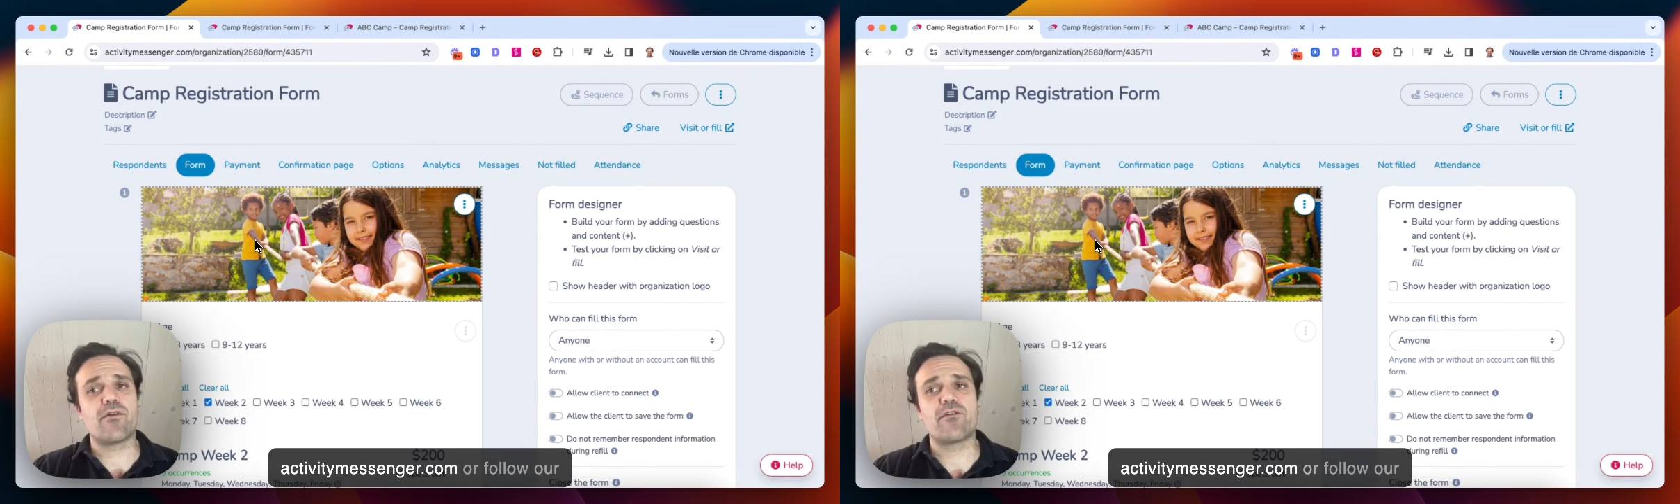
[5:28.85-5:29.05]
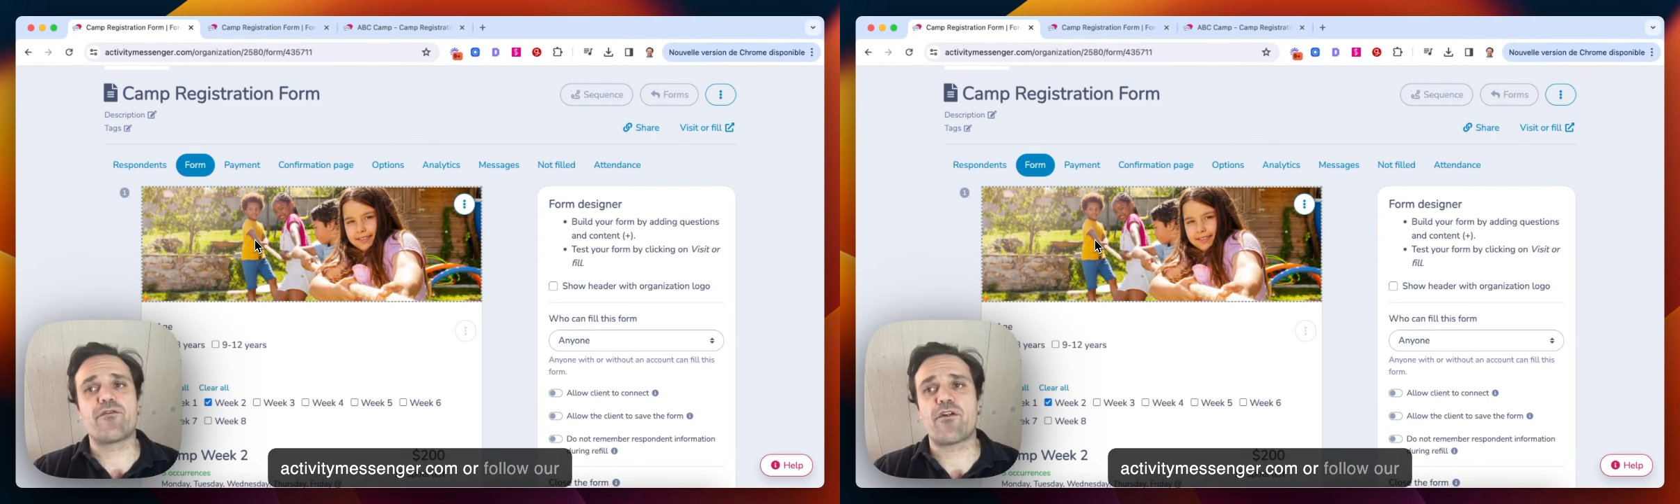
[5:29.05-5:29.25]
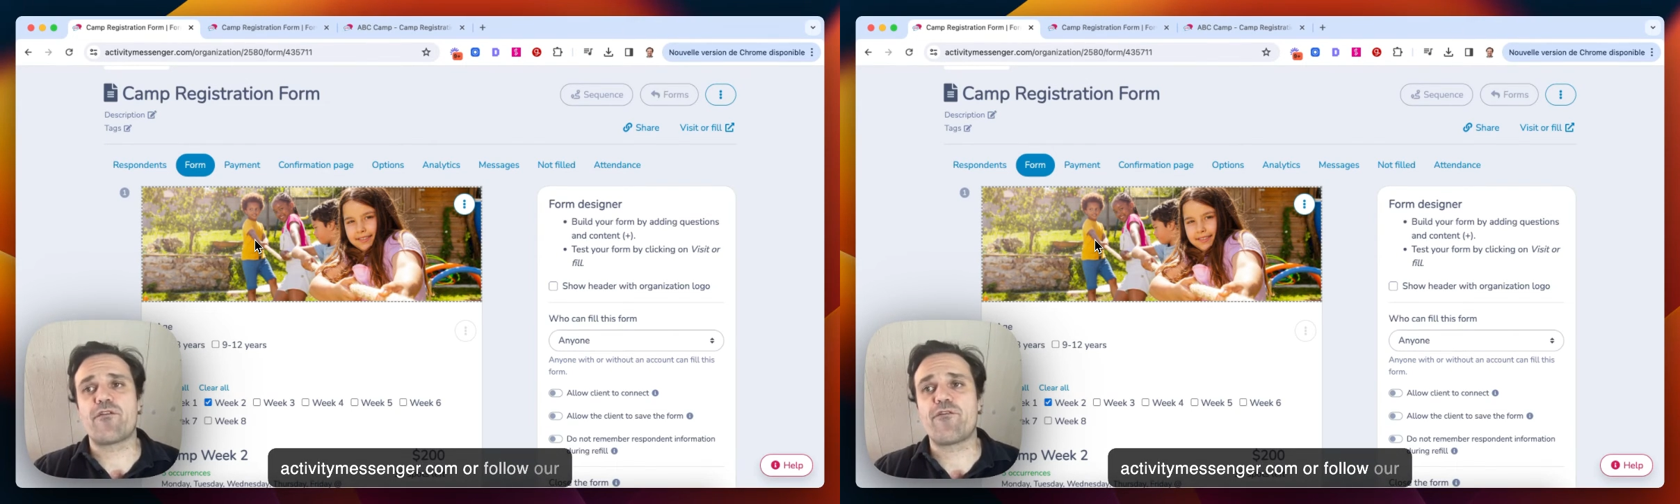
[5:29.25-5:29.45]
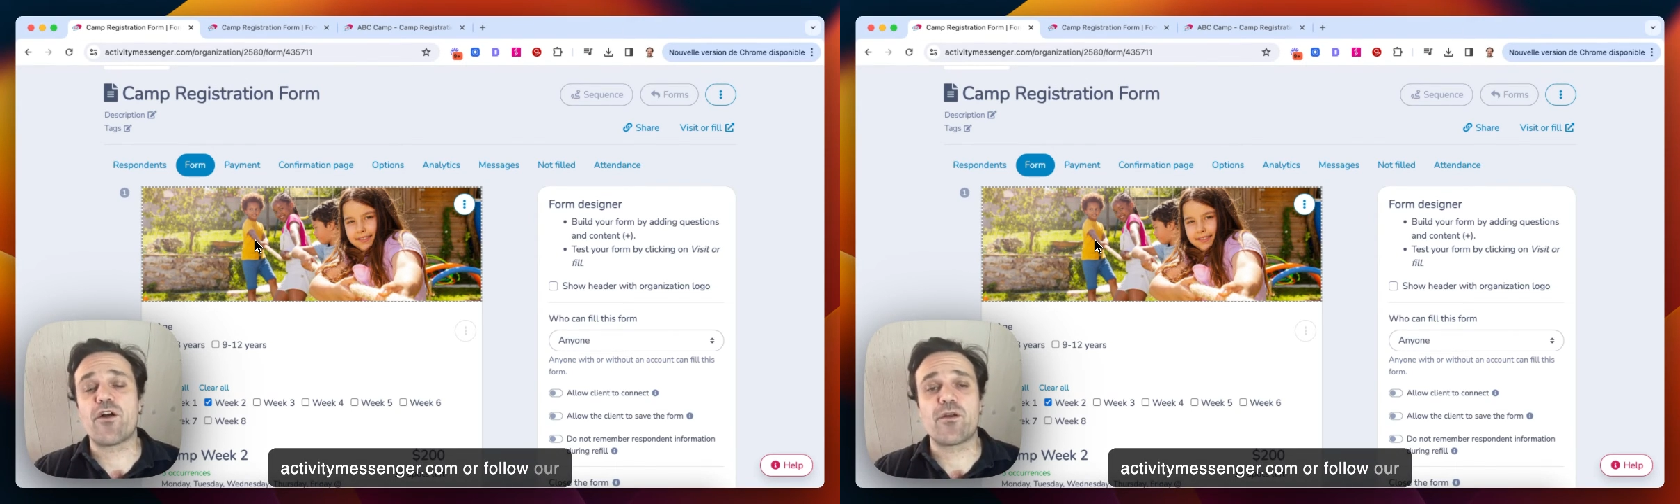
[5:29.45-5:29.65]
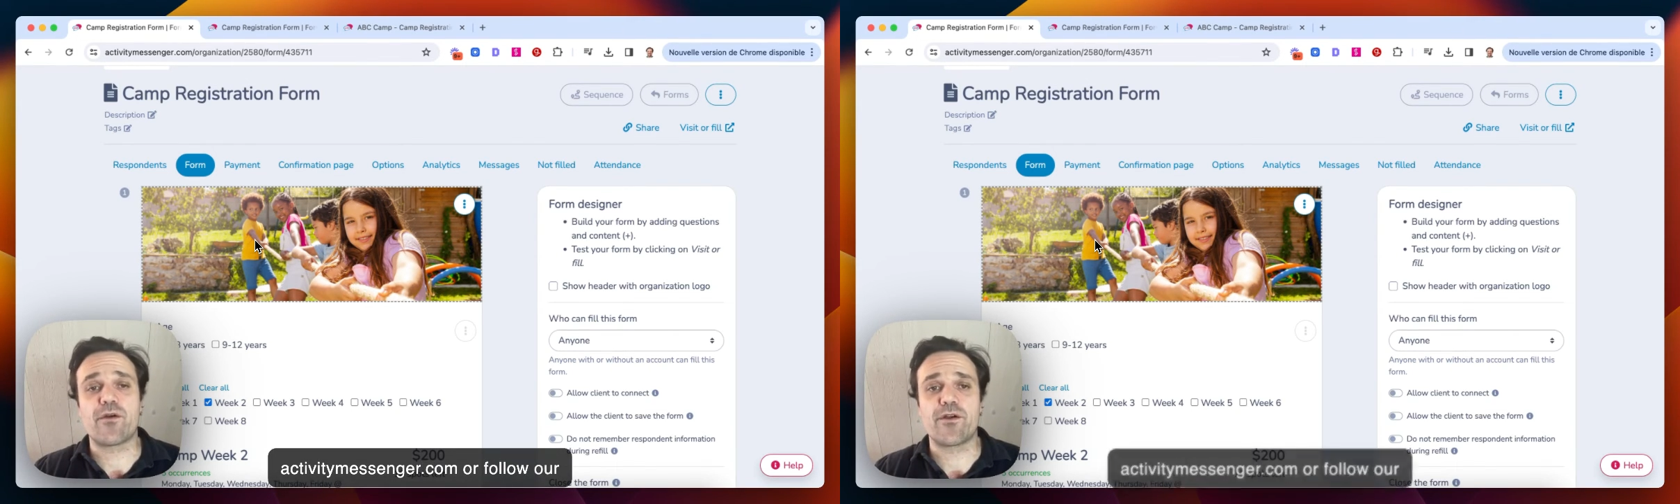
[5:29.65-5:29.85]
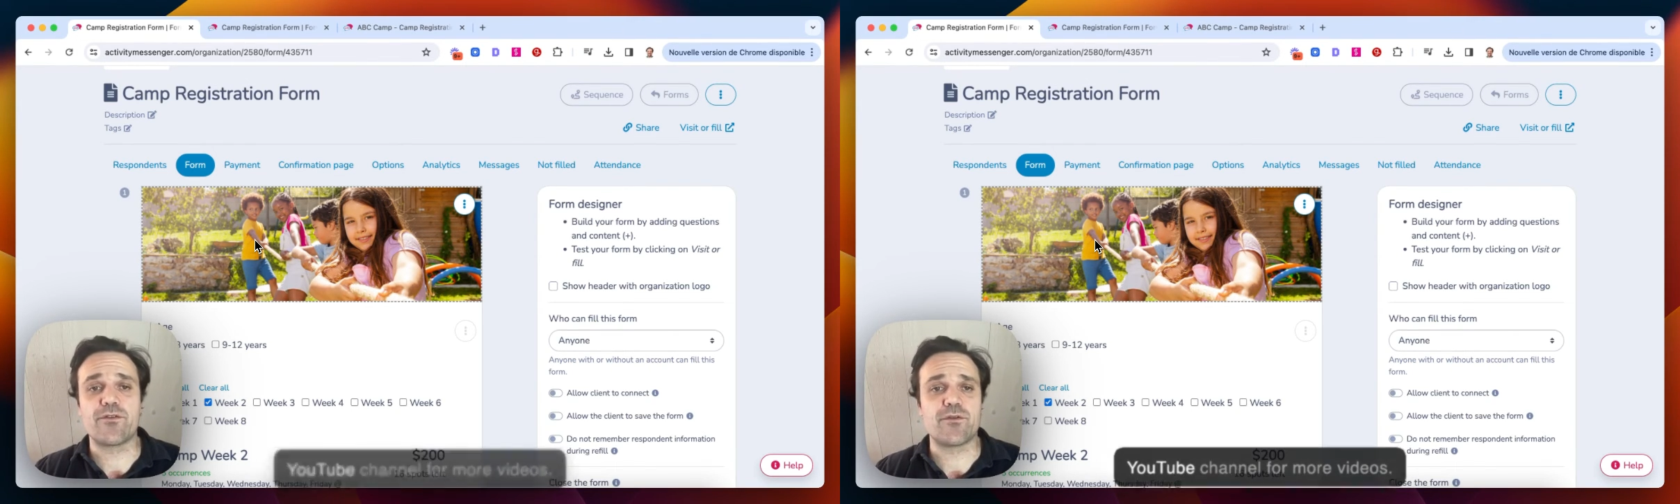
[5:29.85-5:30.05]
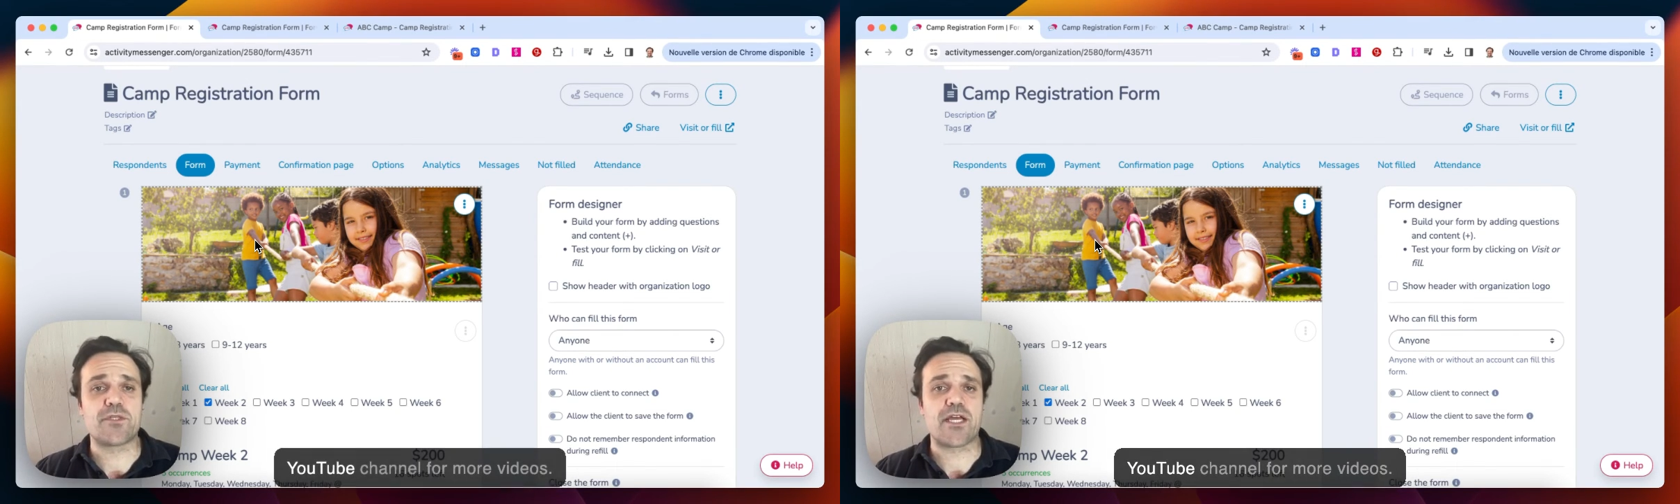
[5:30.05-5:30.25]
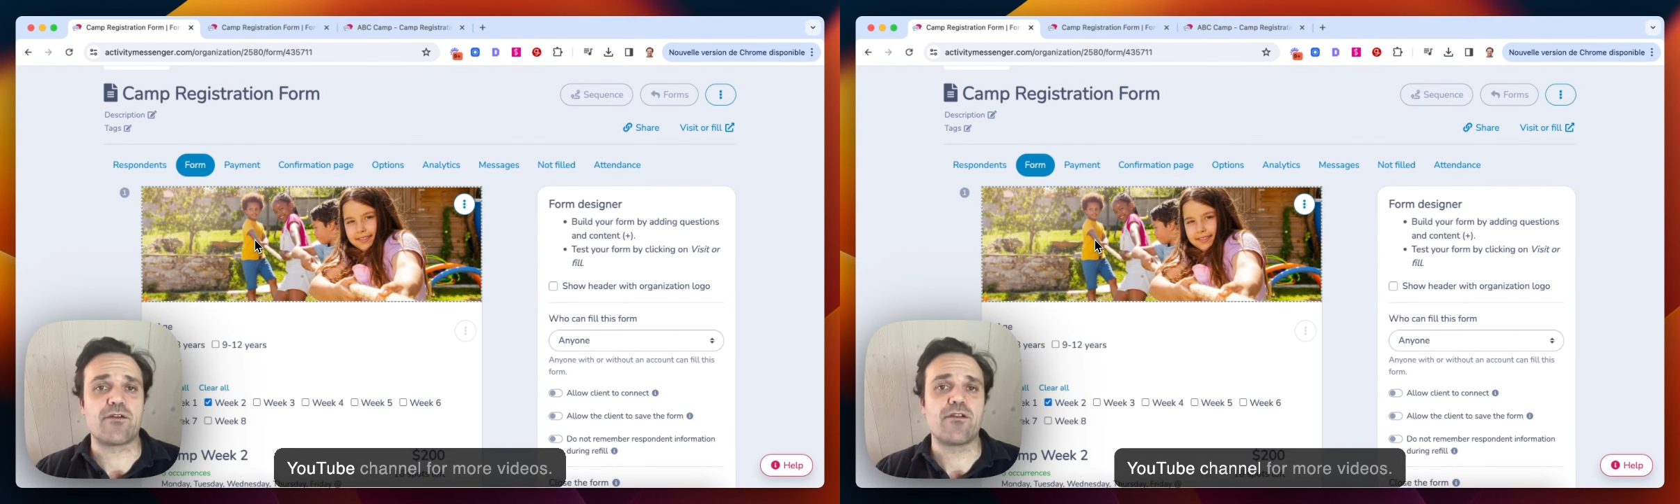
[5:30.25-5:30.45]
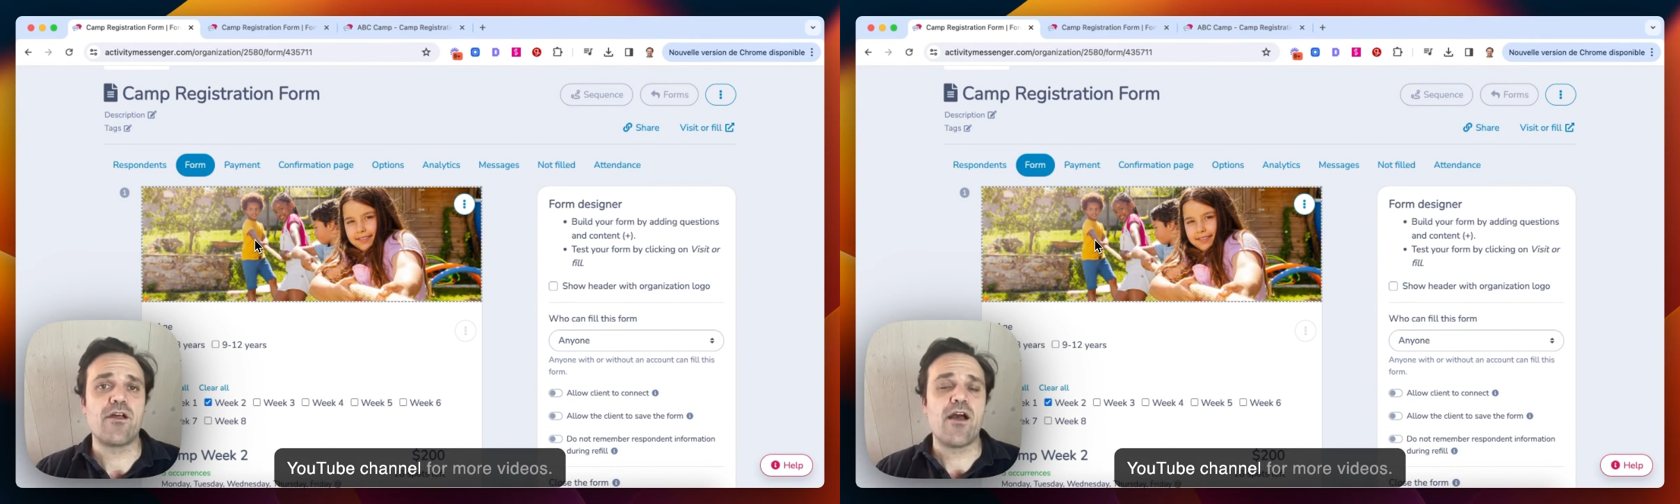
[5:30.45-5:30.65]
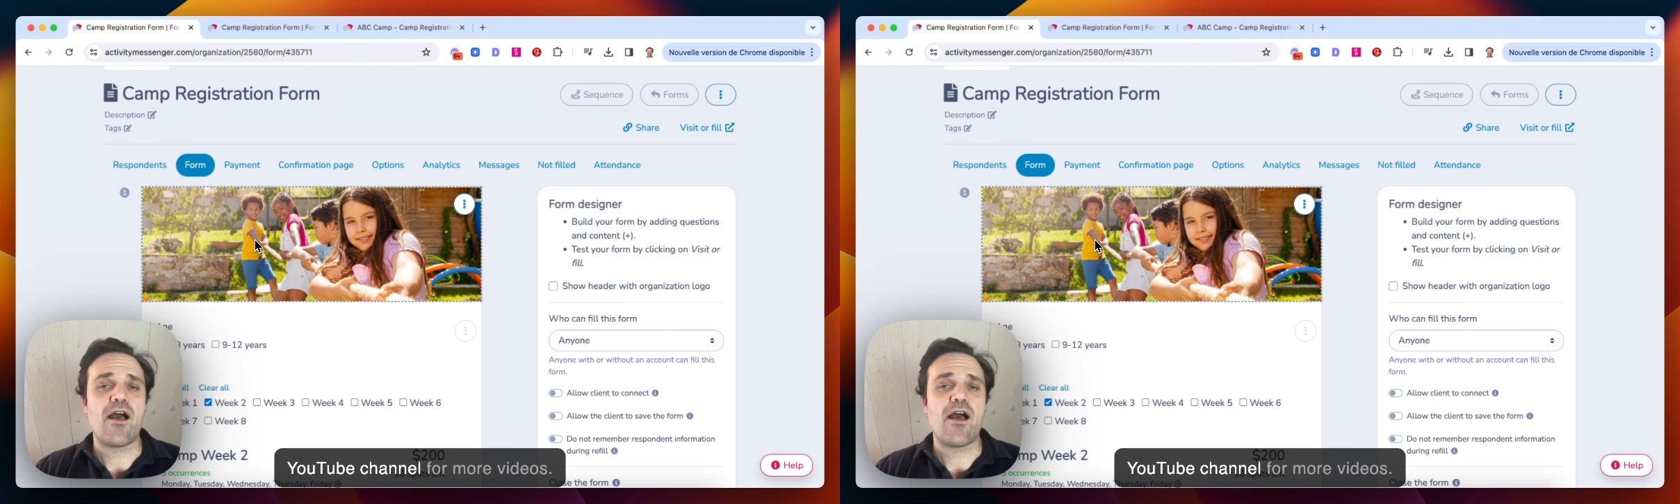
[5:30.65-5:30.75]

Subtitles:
or follow our YouTube channel